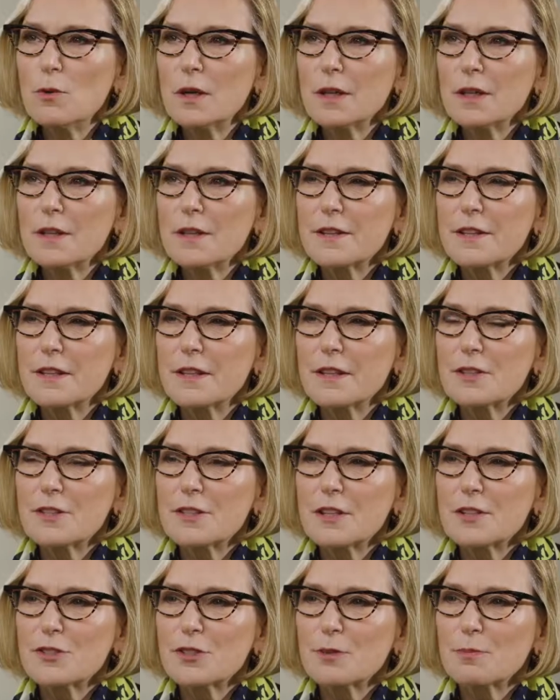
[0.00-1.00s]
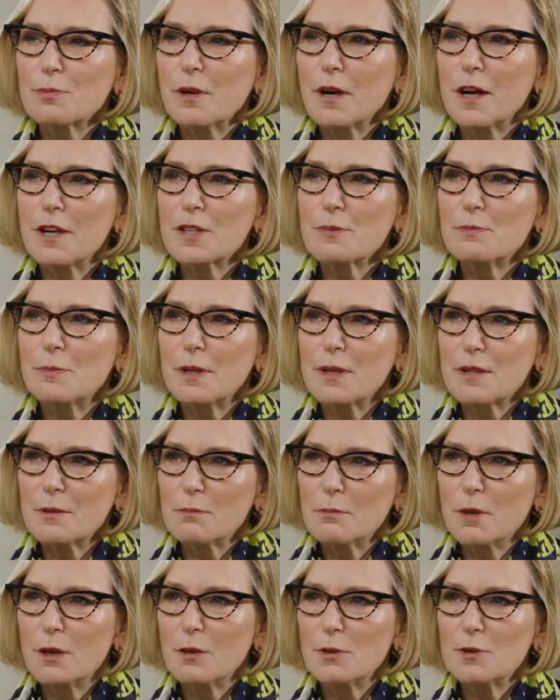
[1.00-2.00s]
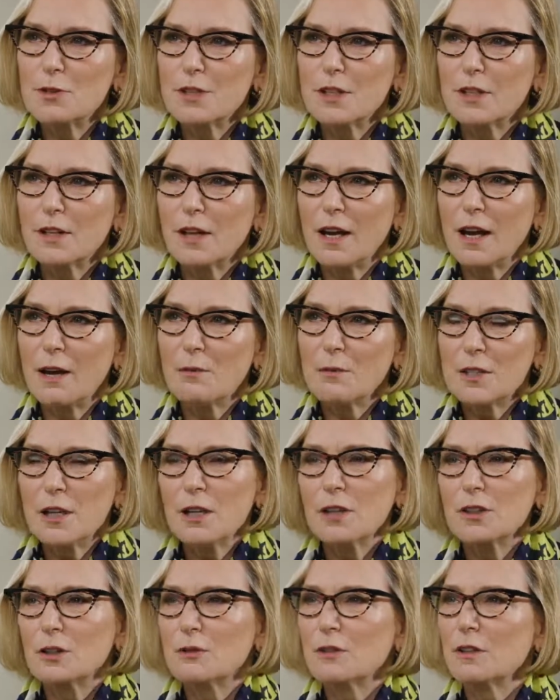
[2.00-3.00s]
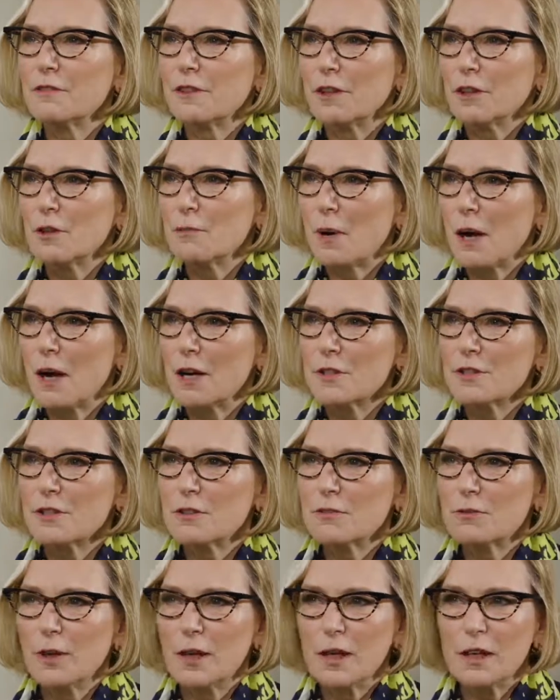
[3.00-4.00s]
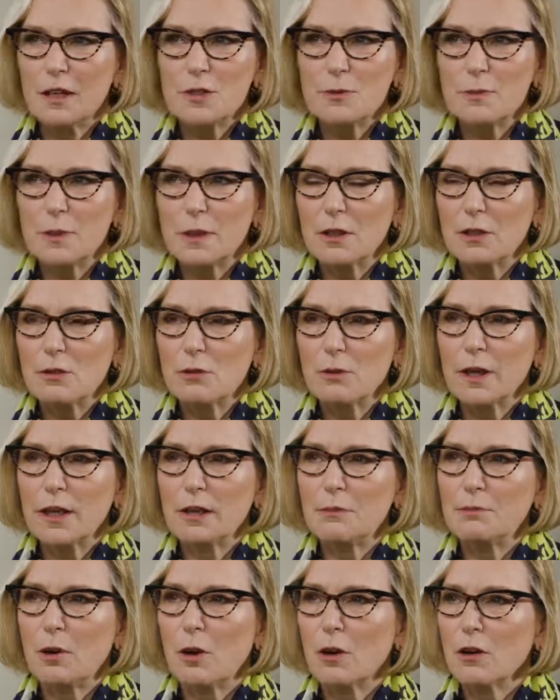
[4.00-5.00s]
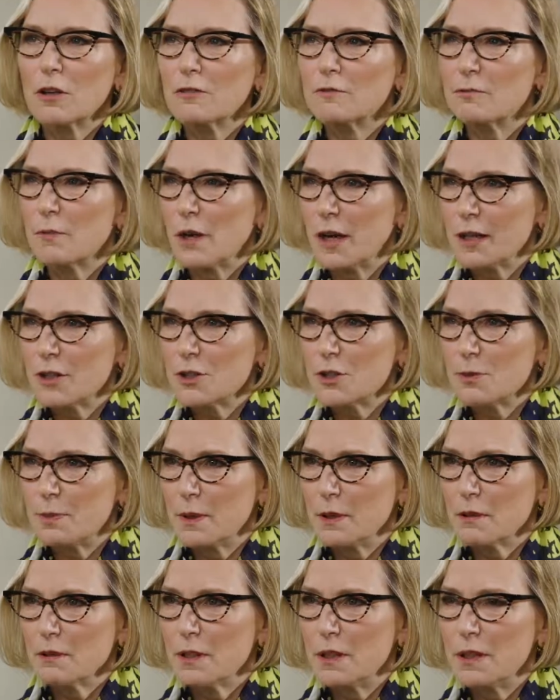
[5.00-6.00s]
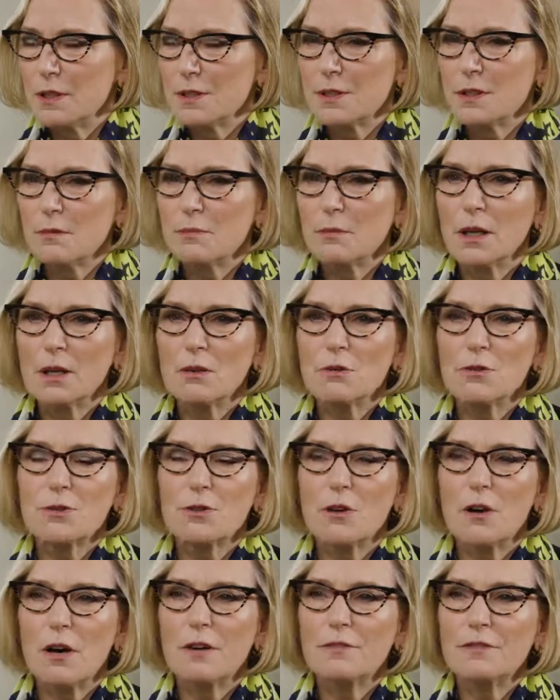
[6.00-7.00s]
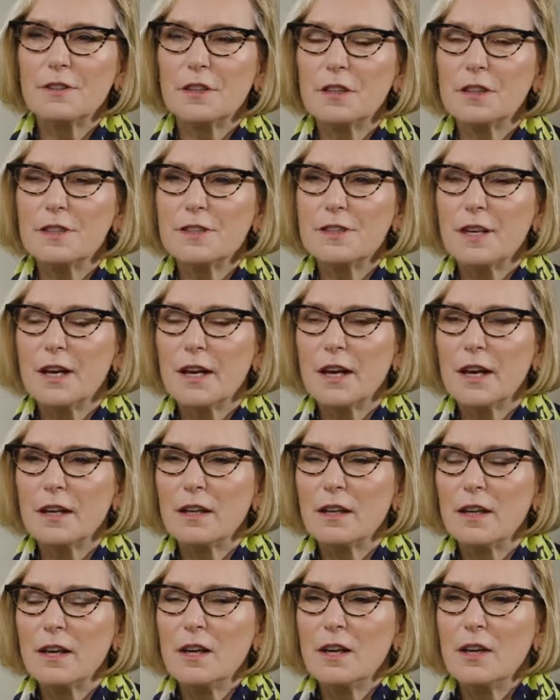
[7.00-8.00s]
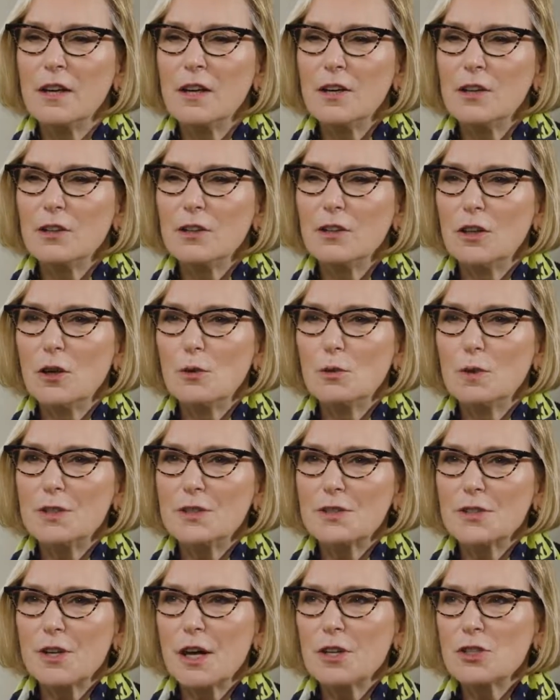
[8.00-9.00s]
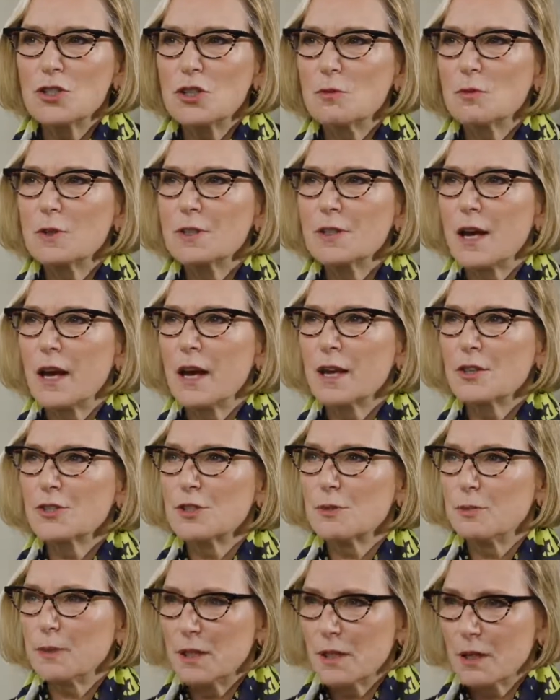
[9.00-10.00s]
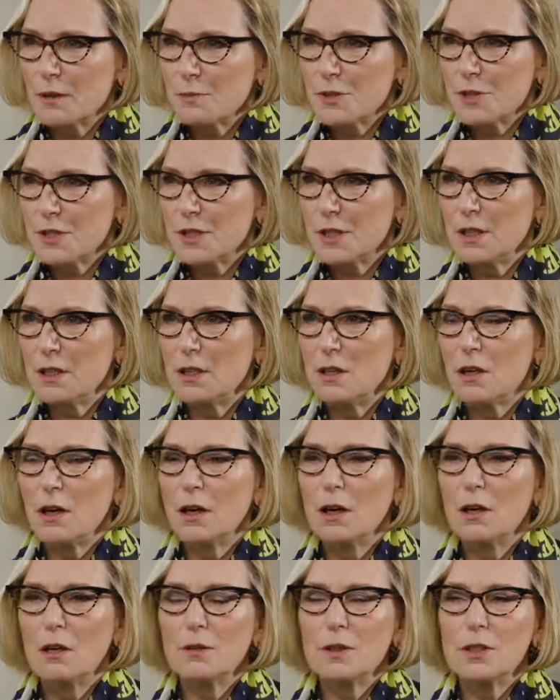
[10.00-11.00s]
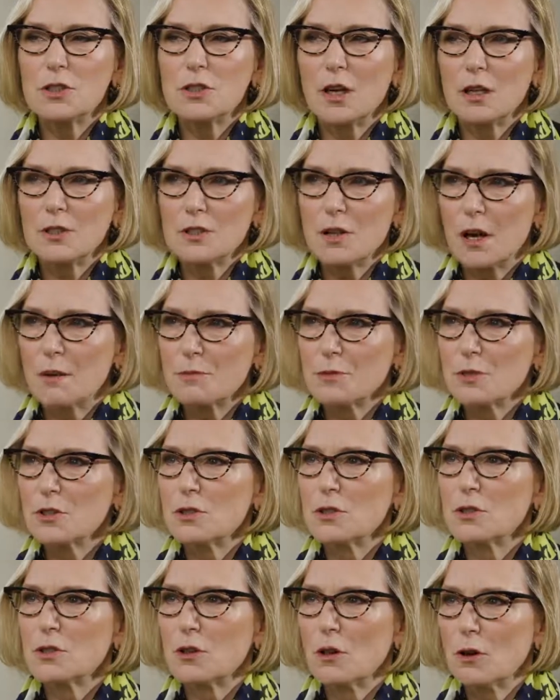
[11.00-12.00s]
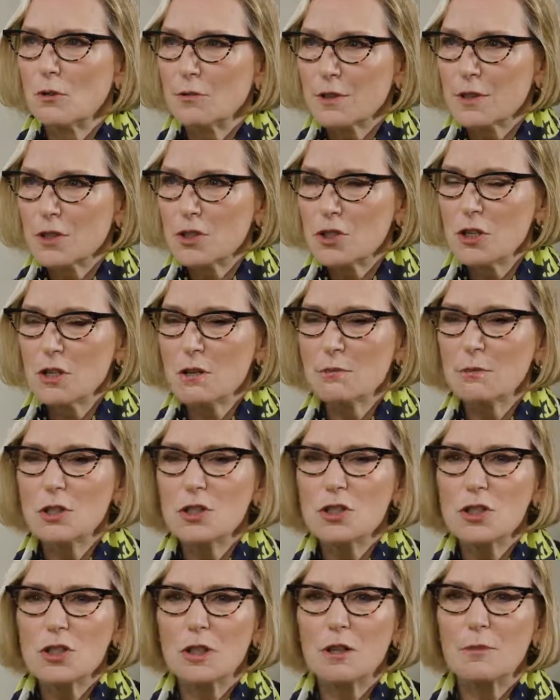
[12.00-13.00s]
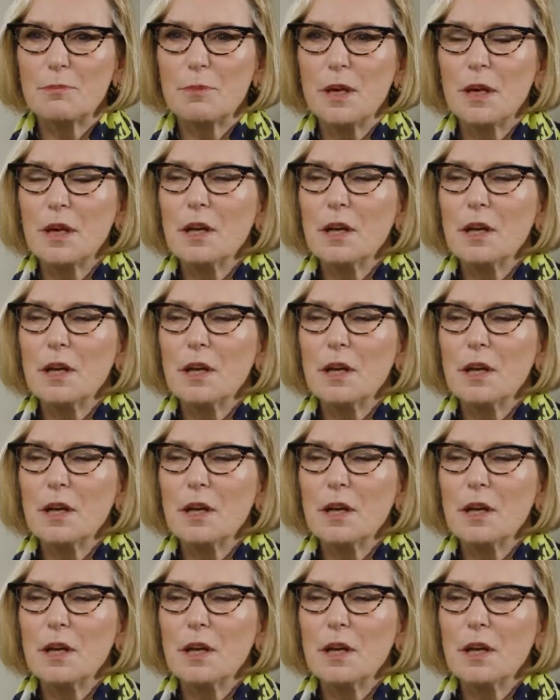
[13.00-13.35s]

one of the things that surprised me the most, and I, I would tell you in a very positive way, and it's been a great part of my experience at Microsoft, is that, you know, when Satya was asked to become C E O and John Thompson took over the chairmanship,